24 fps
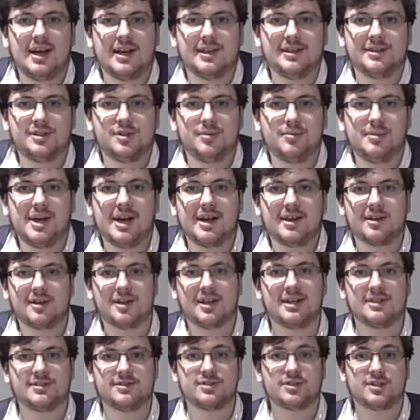They should be
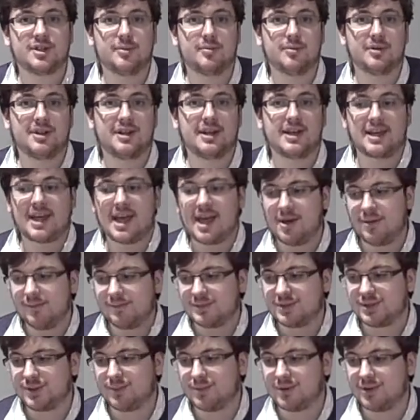idolizing someone like him,
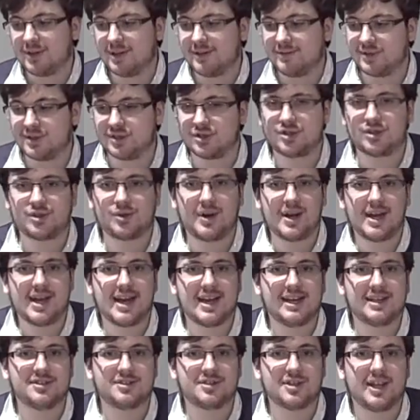someone who lives a straight
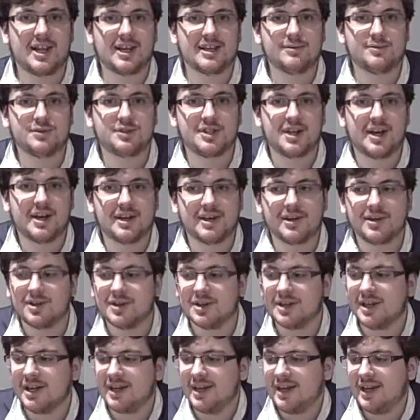edge
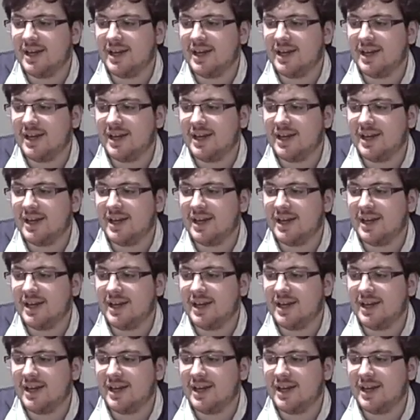lifestyle.